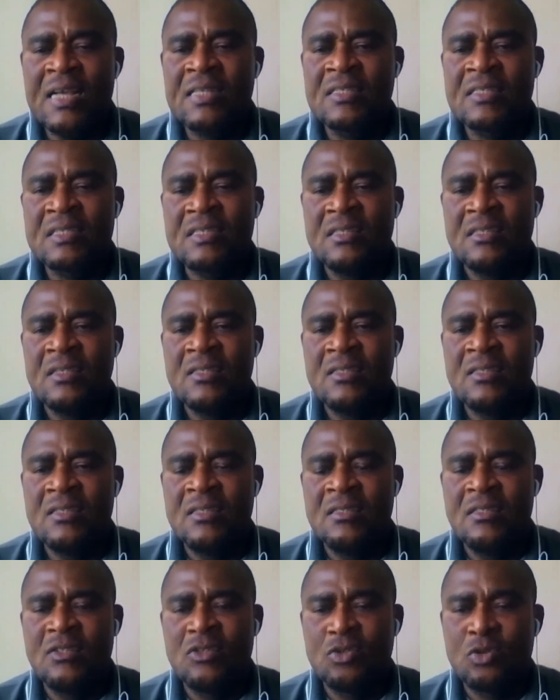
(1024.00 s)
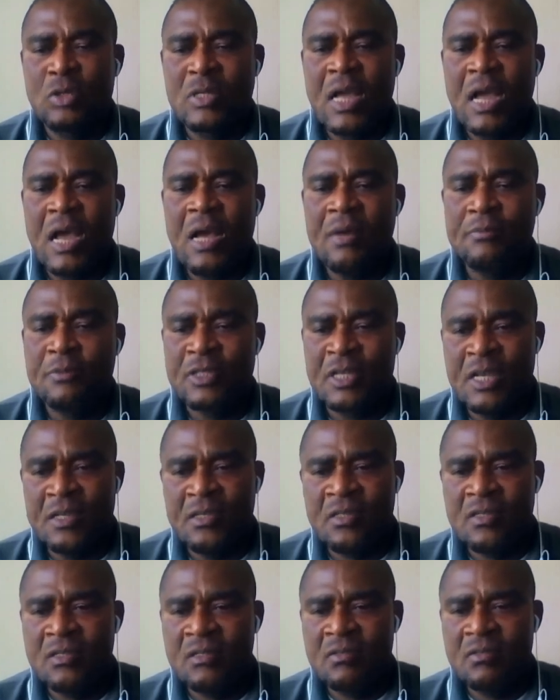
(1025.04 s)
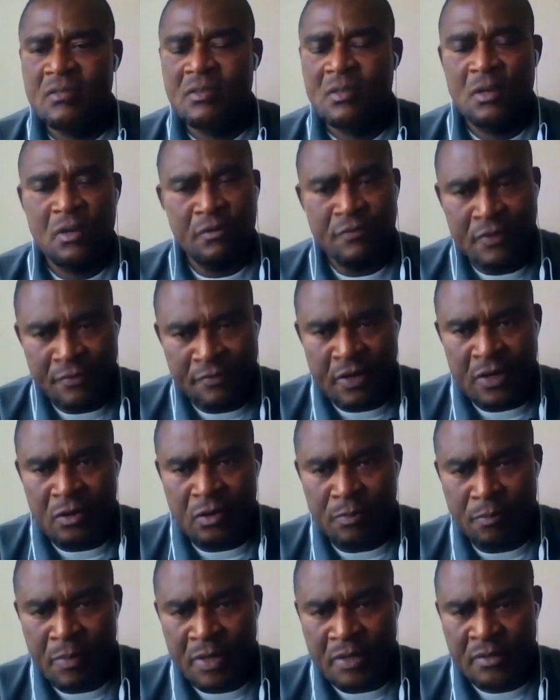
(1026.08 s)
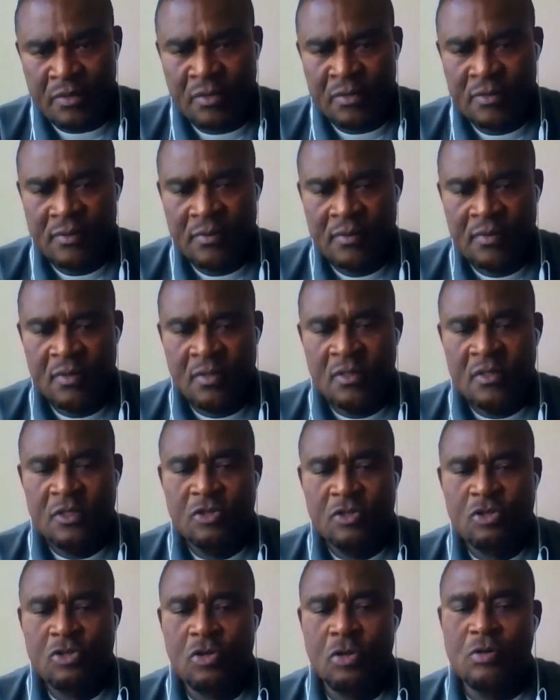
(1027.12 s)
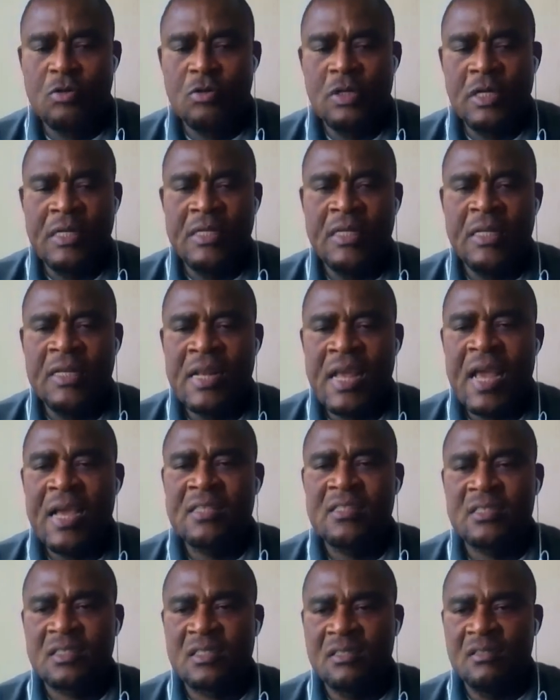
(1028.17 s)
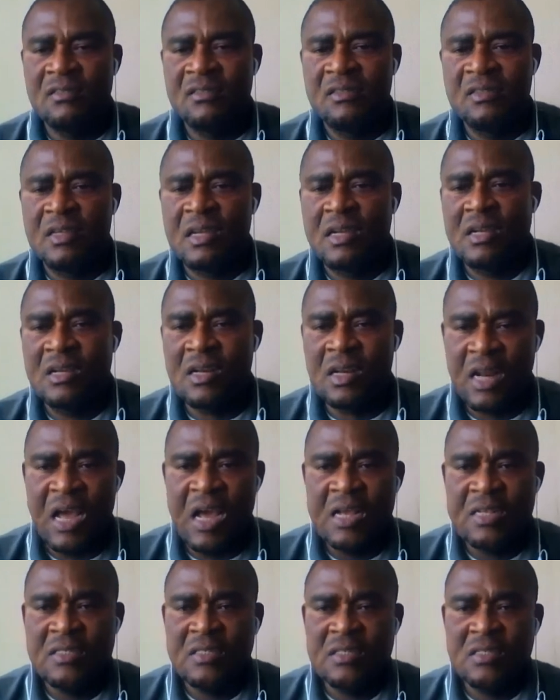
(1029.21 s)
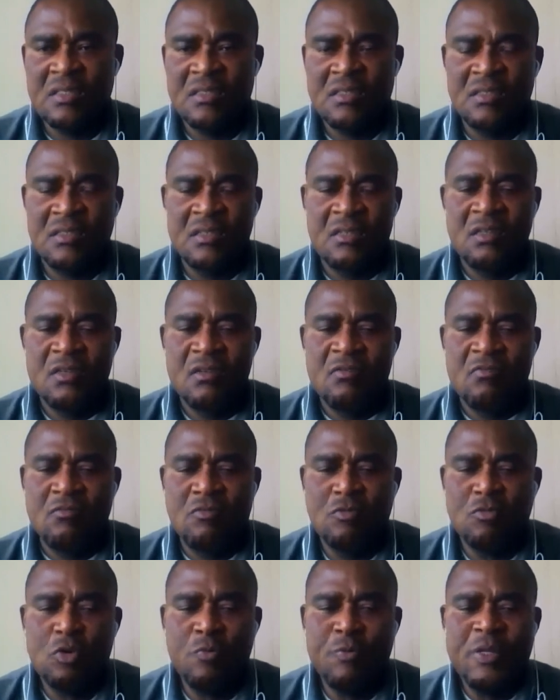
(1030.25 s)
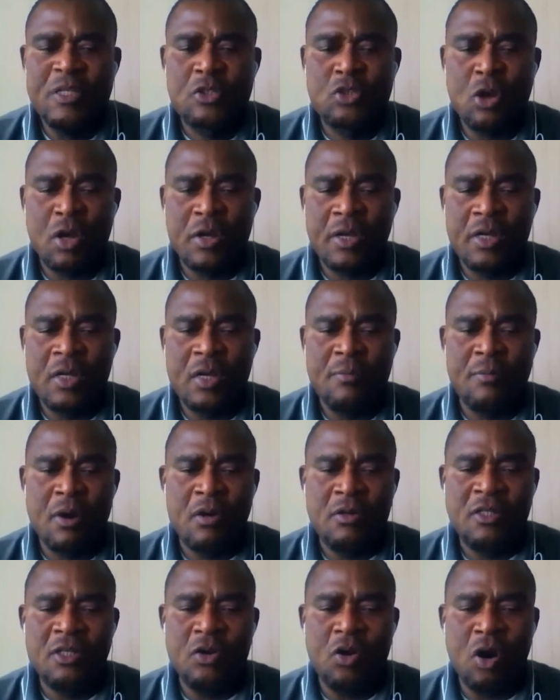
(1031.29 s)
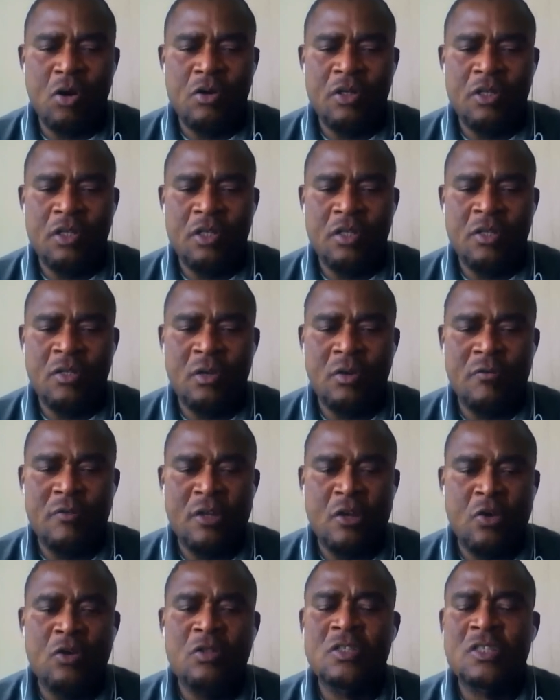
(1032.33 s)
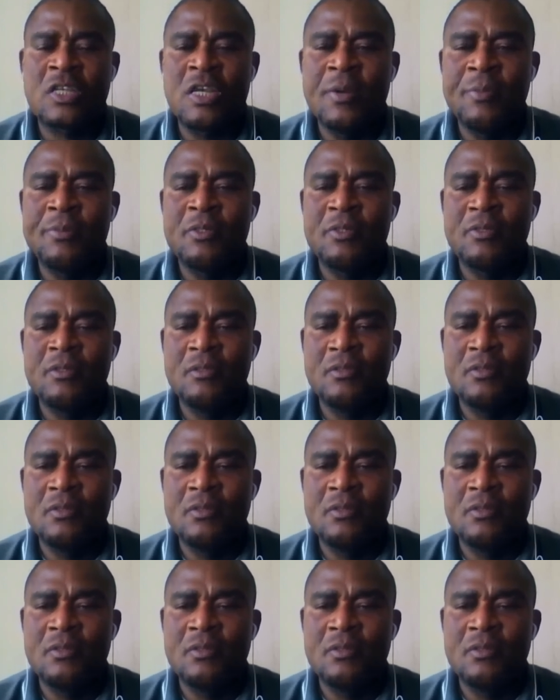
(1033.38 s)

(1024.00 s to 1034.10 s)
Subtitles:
as total absence of development. So in the next class, we will be talking about the origin of the concept